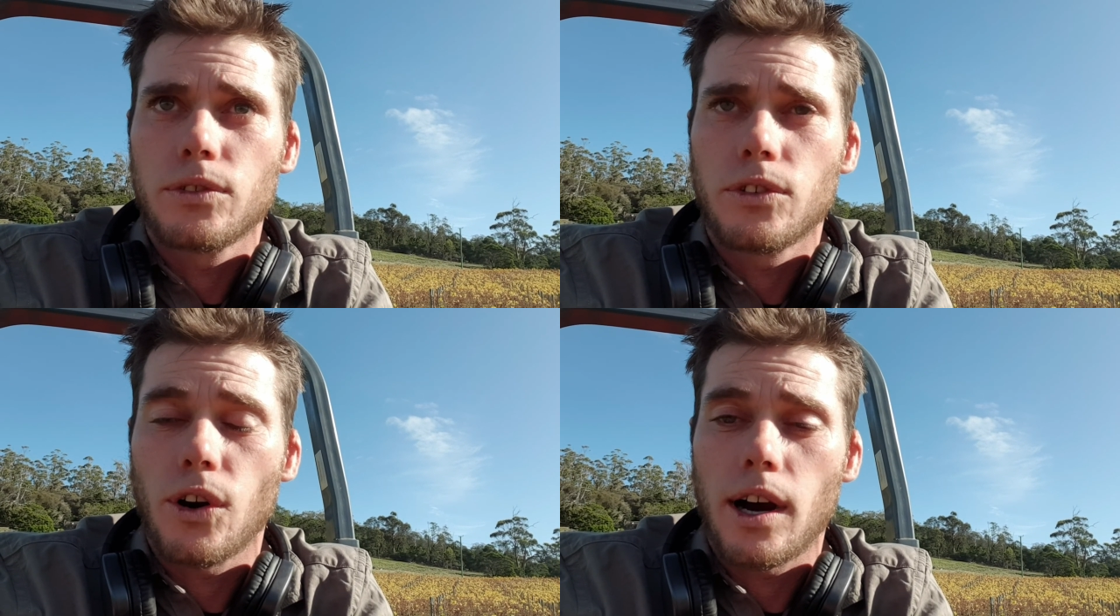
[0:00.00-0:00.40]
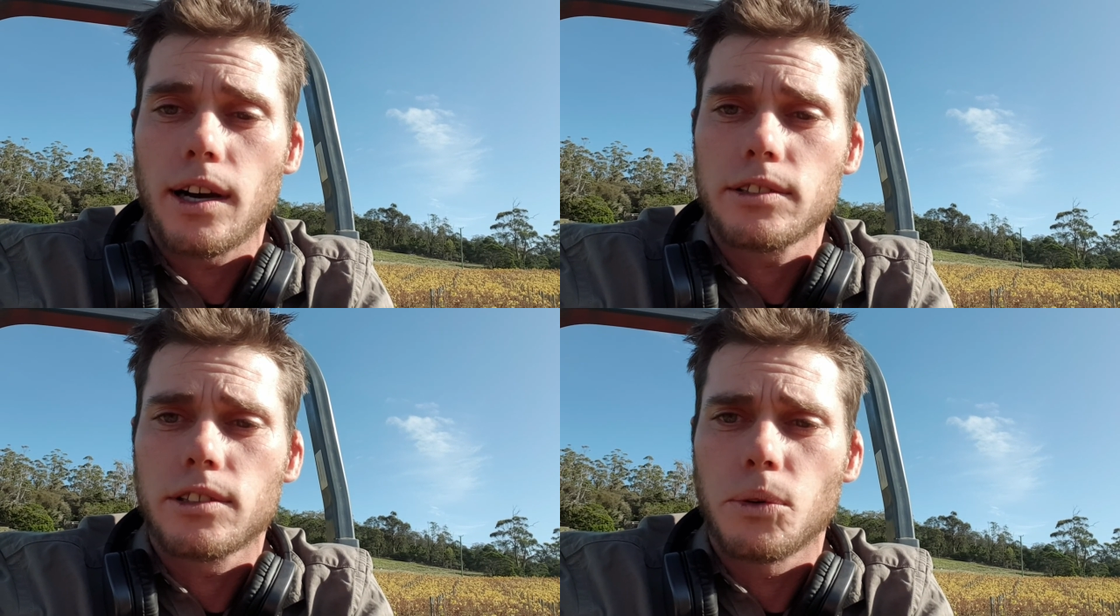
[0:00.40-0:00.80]

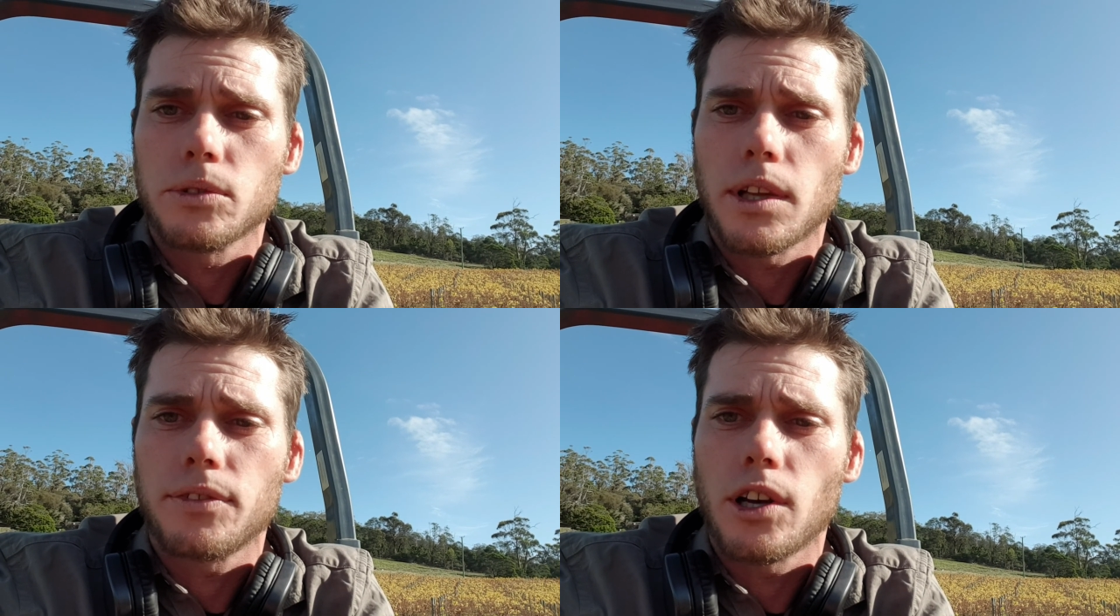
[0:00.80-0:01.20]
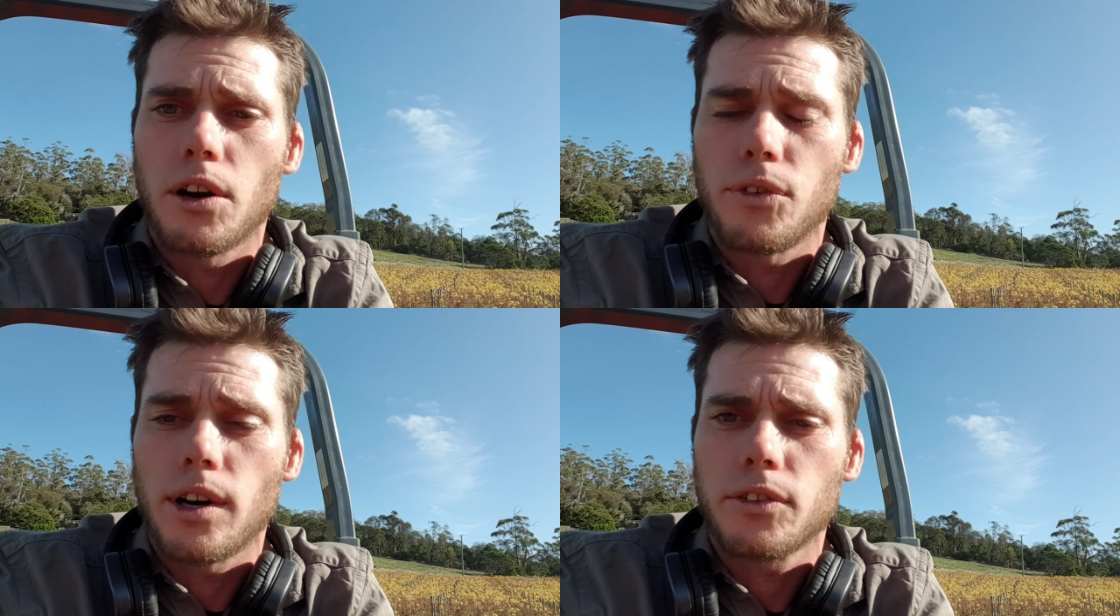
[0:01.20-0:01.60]
grass that was left
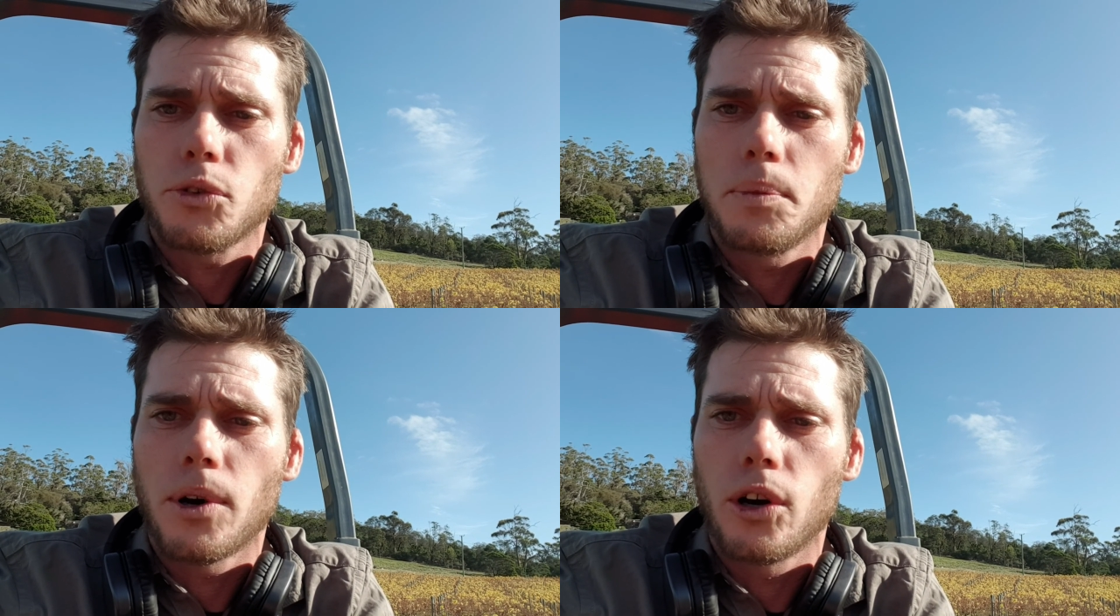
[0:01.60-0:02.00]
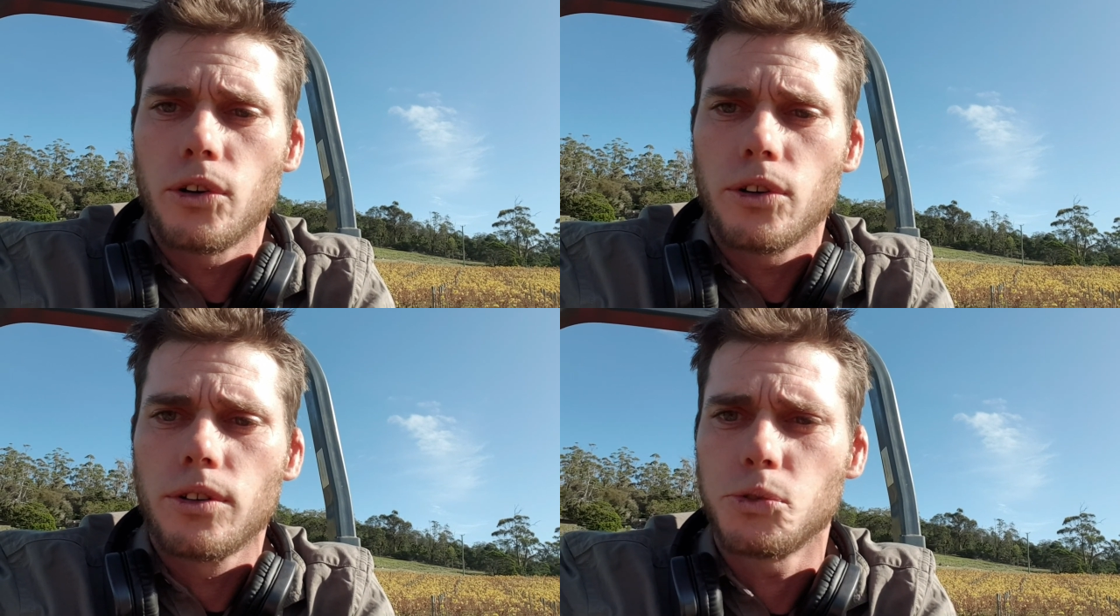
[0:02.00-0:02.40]
over after we mowed.